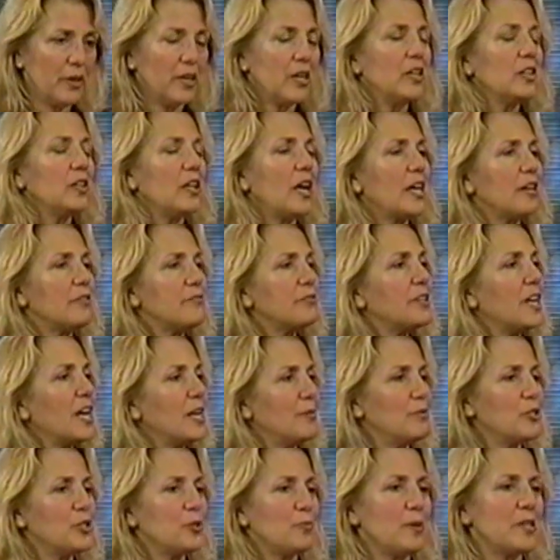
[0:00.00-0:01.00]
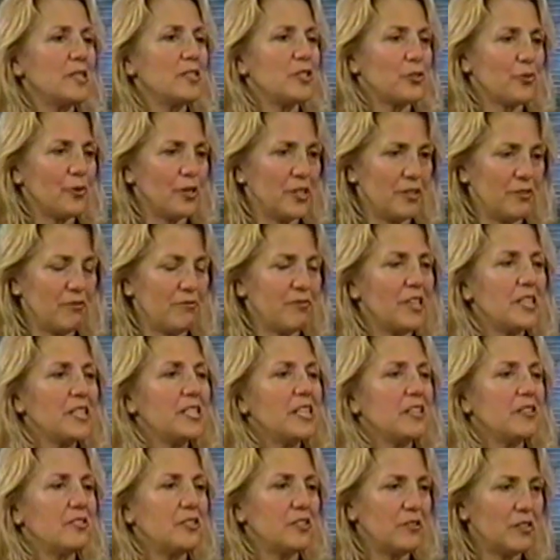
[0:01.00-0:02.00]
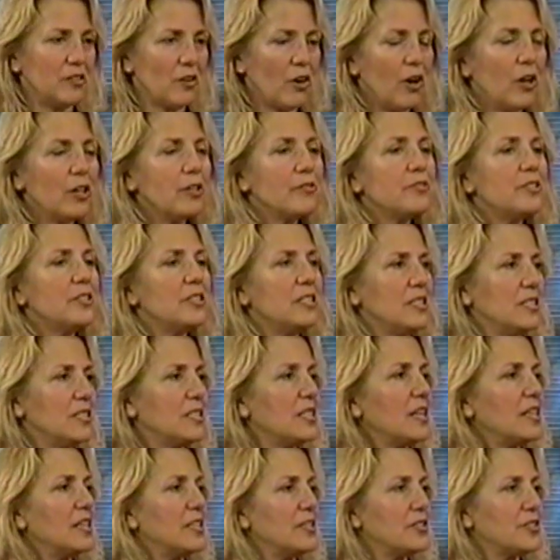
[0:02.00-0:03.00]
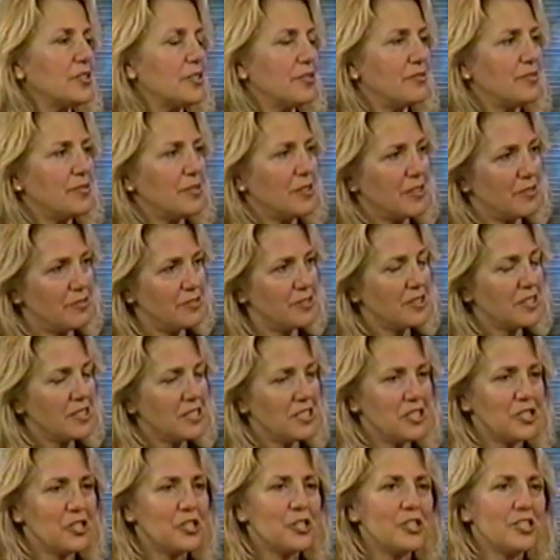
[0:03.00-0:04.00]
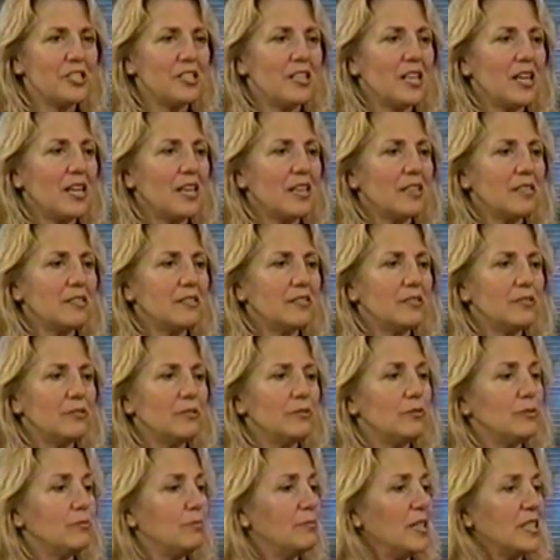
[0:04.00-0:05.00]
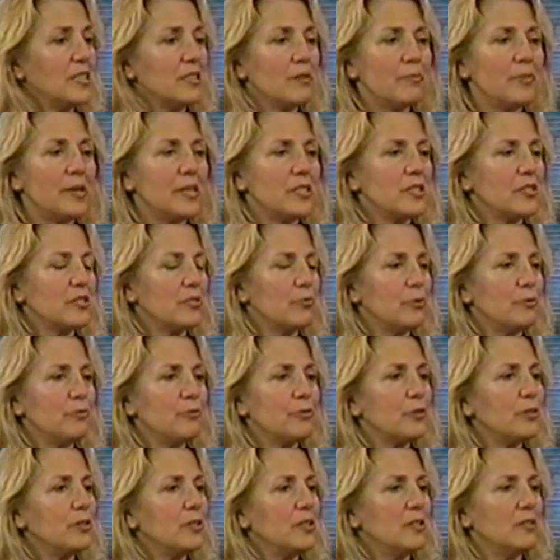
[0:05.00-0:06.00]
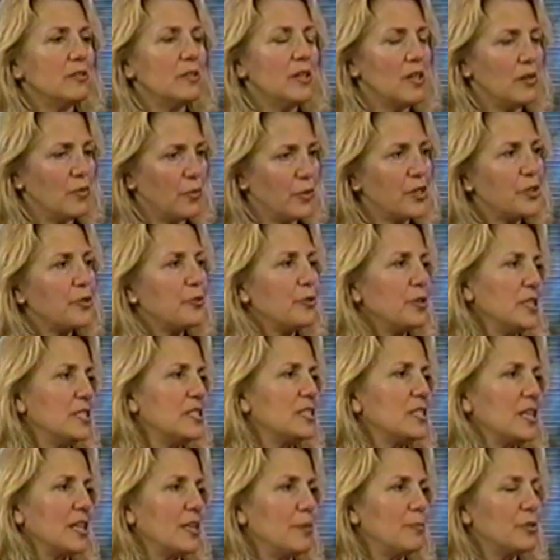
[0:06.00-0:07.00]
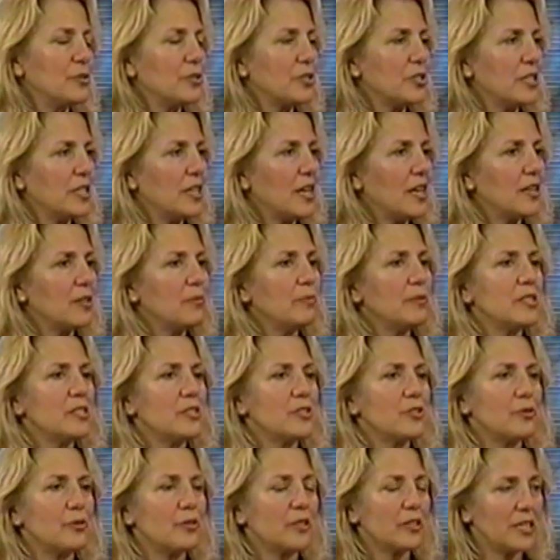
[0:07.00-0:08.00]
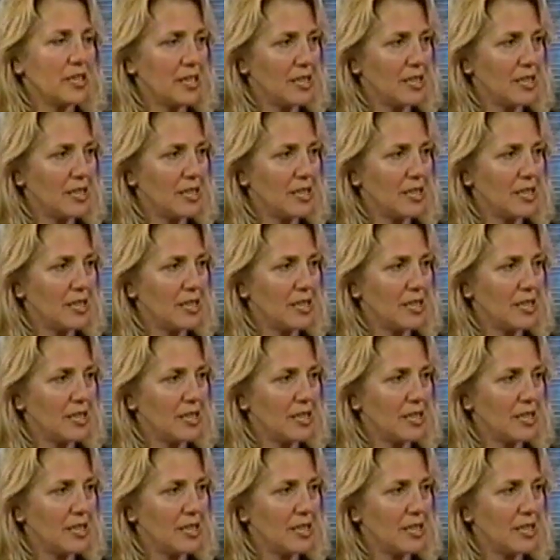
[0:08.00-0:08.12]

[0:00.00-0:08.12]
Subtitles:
A lot of time is spent trying to find out all of the details of the condition and to make the best referral, whether it is Gamblers Anonymous or